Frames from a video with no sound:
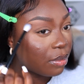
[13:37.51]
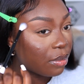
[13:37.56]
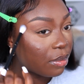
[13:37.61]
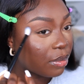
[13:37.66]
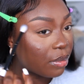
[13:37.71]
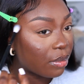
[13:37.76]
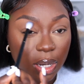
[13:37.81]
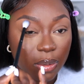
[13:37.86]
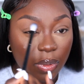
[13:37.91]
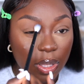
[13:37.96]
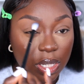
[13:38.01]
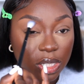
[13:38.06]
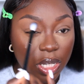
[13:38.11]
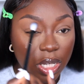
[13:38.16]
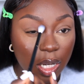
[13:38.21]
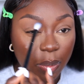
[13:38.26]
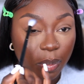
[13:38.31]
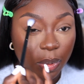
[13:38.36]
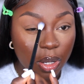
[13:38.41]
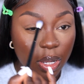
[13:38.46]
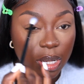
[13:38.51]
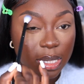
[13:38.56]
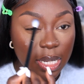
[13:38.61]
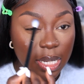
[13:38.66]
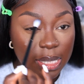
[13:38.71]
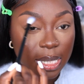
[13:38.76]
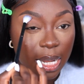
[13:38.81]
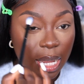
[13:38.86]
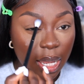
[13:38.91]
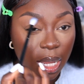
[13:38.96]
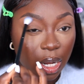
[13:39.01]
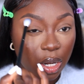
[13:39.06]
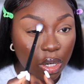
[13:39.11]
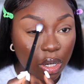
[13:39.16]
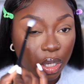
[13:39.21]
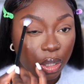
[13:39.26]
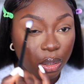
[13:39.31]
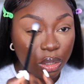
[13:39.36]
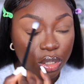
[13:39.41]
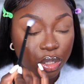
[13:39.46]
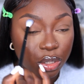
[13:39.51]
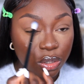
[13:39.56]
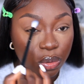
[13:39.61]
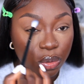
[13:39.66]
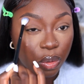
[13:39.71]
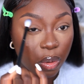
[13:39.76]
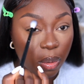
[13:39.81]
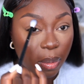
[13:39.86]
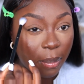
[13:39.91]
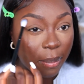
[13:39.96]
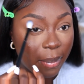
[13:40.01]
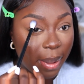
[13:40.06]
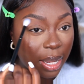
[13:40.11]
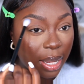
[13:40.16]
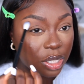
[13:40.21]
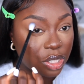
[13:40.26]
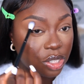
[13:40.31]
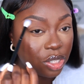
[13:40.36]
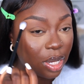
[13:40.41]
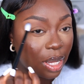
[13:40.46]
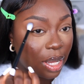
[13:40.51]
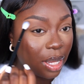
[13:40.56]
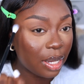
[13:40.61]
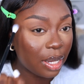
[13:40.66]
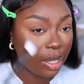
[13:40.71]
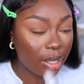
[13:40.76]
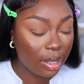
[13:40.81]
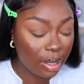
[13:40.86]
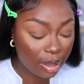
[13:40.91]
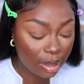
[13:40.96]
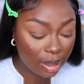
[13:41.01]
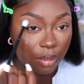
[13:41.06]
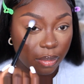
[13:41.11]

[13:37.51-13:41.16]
I'm going with this shade because it's like a neutral matte shade.